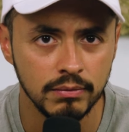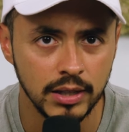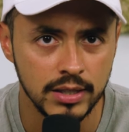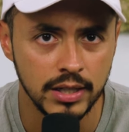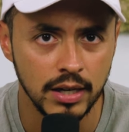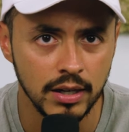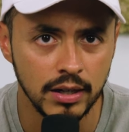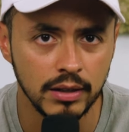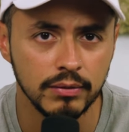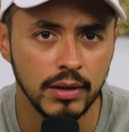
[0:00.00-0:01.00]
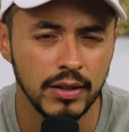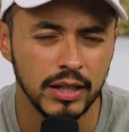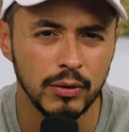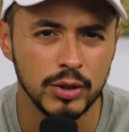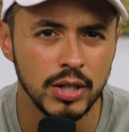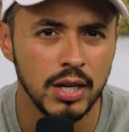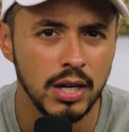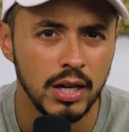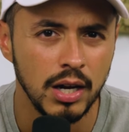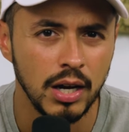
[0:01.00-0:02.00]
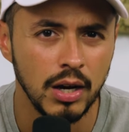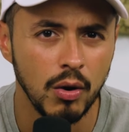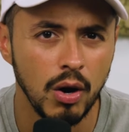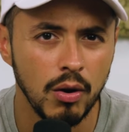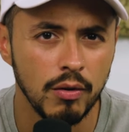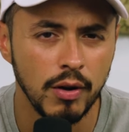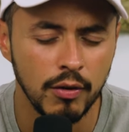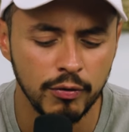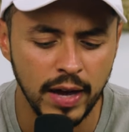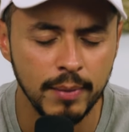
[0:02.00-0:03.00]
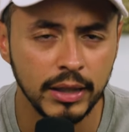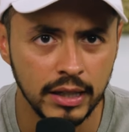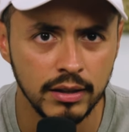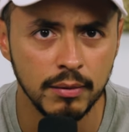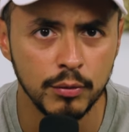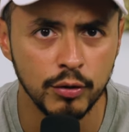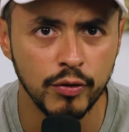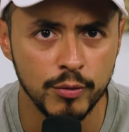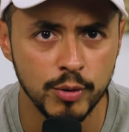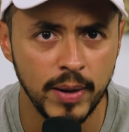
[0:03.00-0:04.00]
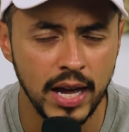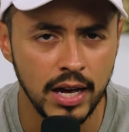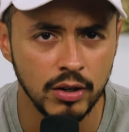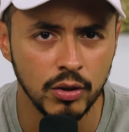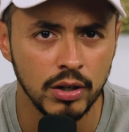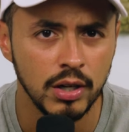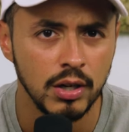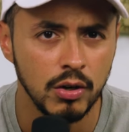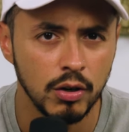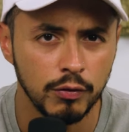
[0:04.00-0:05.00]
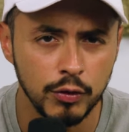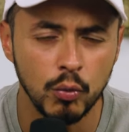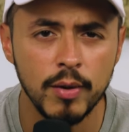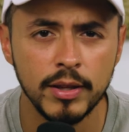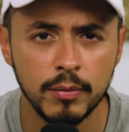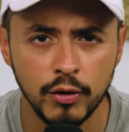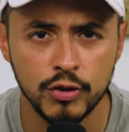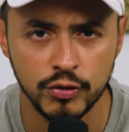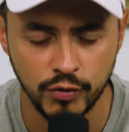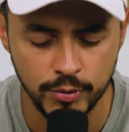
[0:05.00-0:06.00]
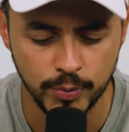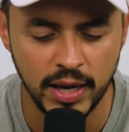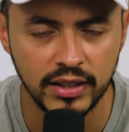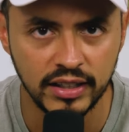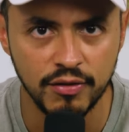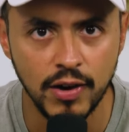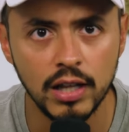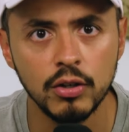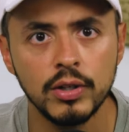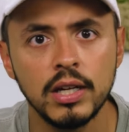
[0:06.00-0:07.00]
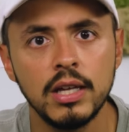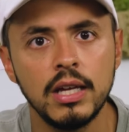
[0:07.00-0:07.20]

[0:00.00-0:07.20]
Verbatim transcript: let's say, I think it was a family that moved from Japan or a few women that moved from Japan that they followed,